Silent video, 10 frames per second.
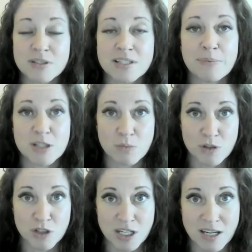
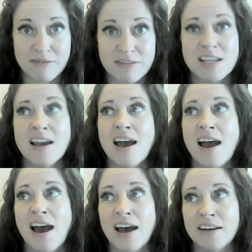perception will shift,
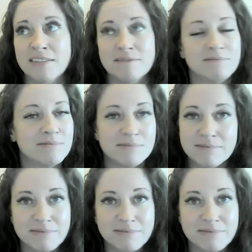and